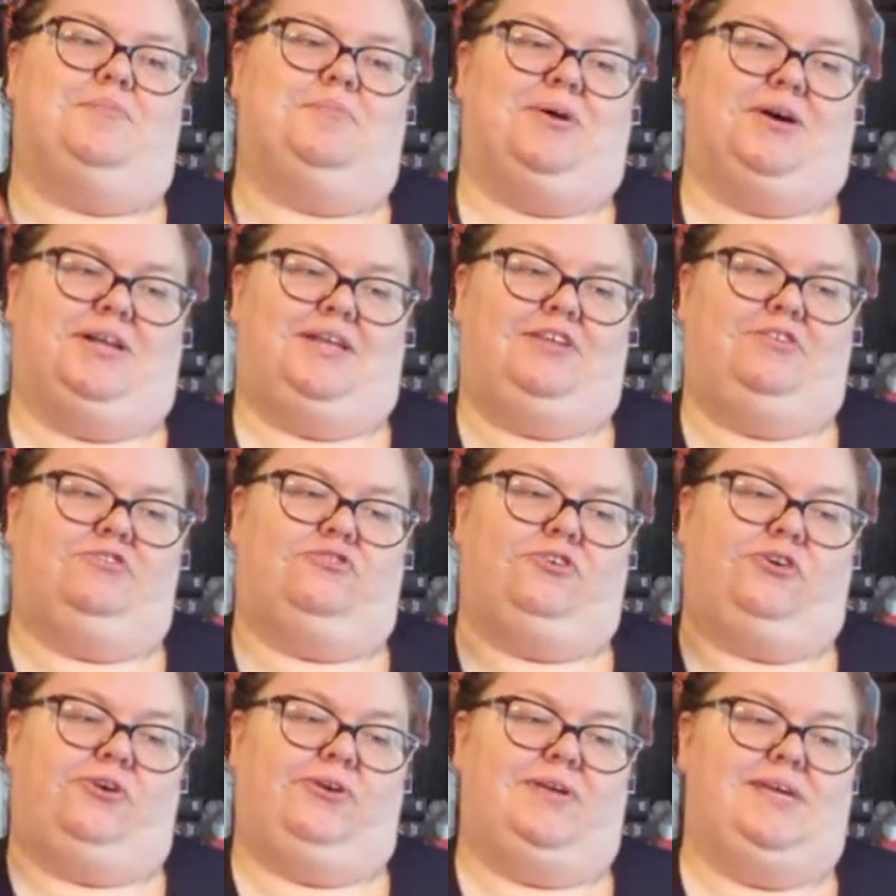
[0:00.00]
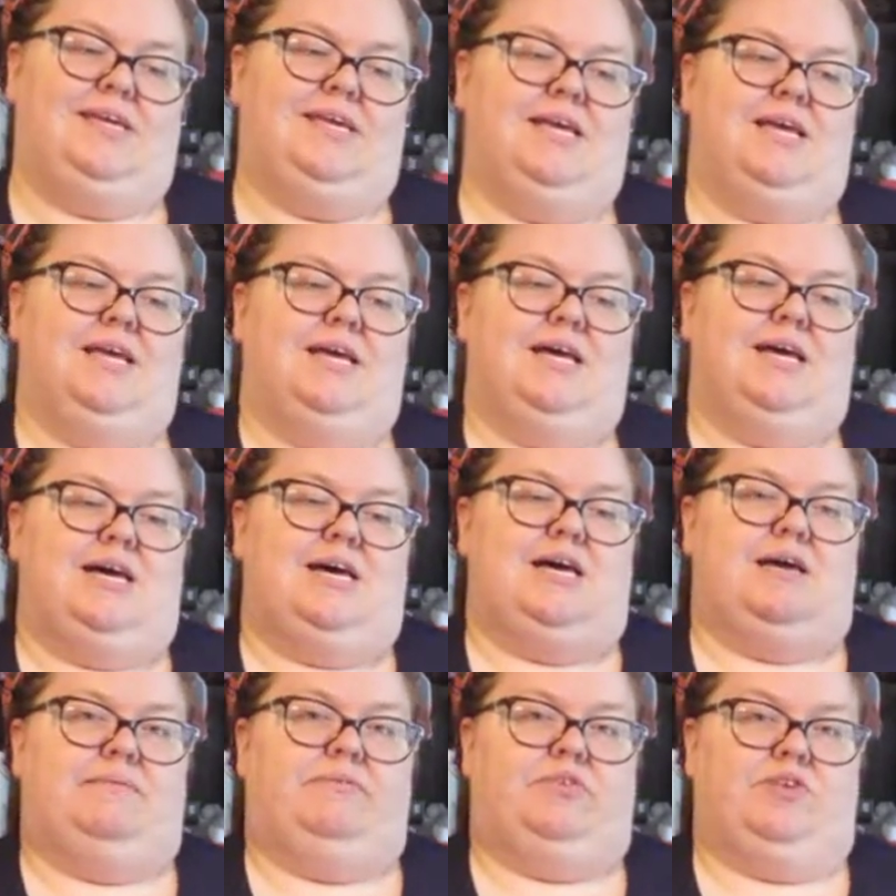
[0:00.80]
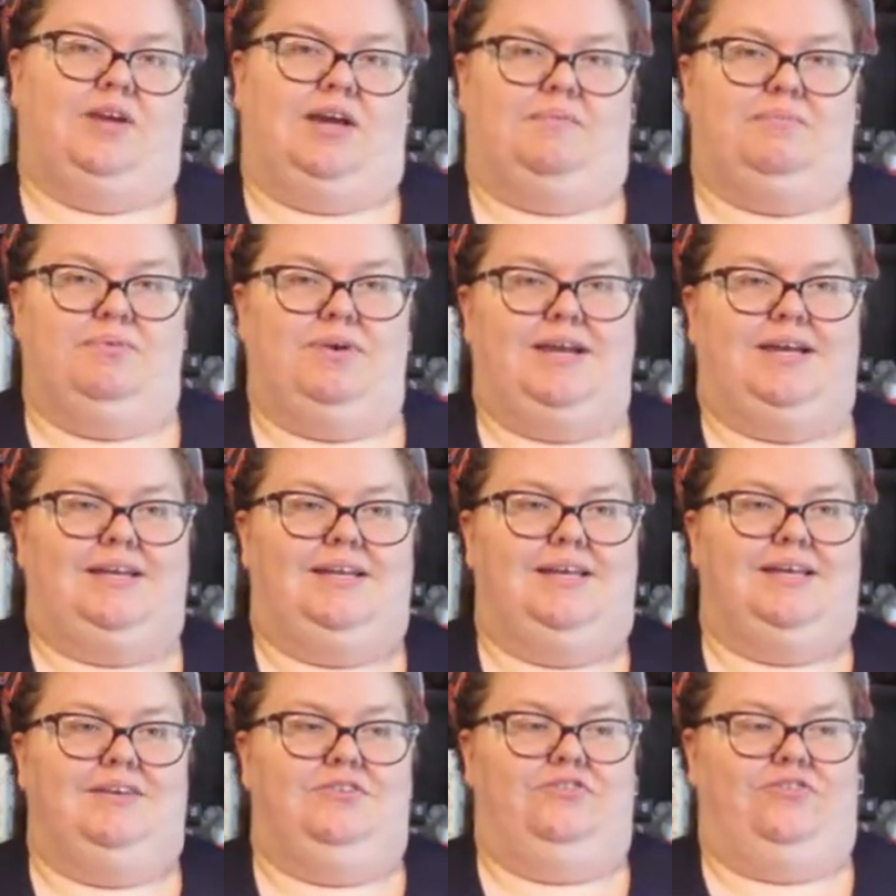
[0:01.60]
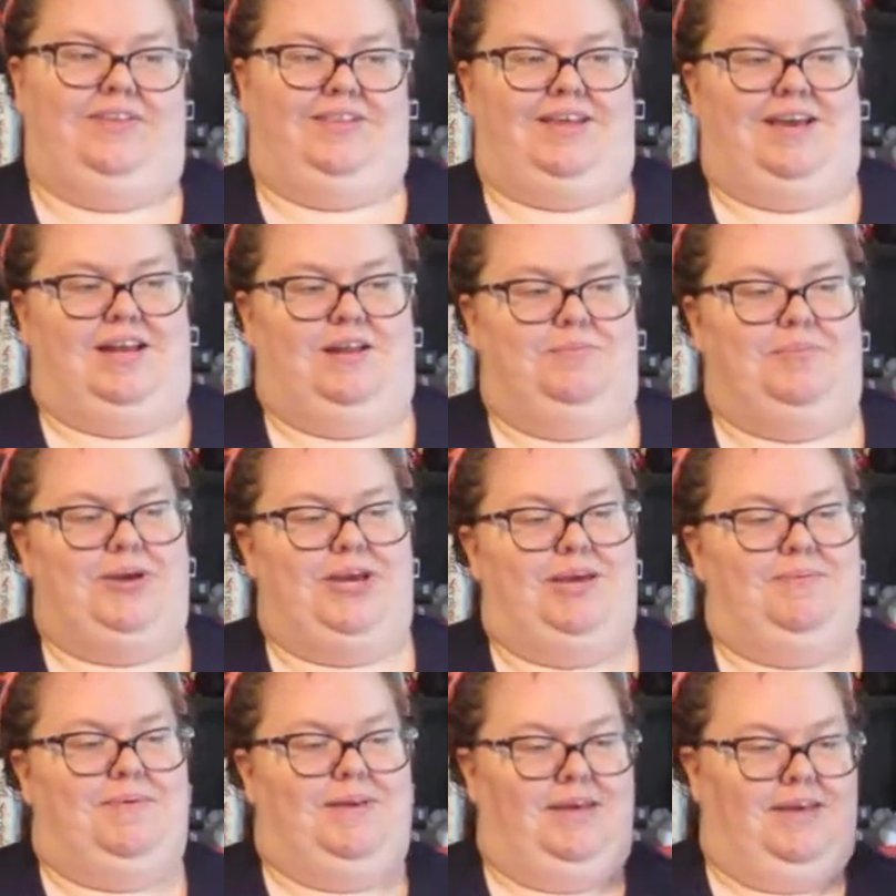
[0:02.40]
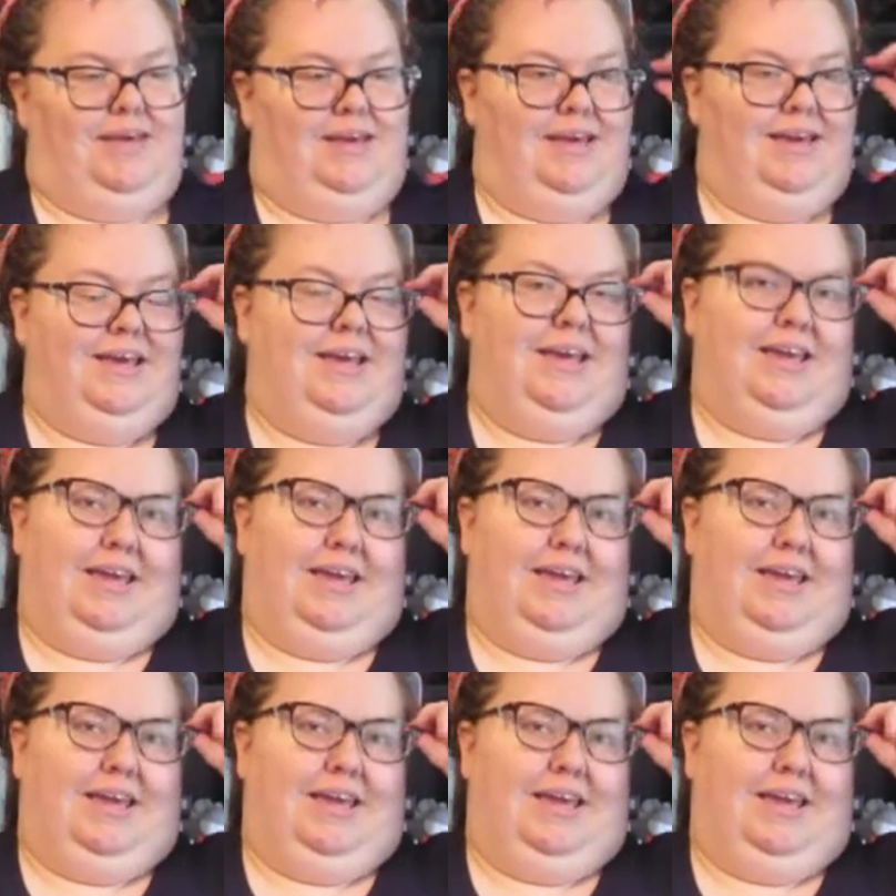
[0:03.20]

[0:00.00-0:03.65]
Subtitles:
Amani's journey. She got pregnant. She's had a baby.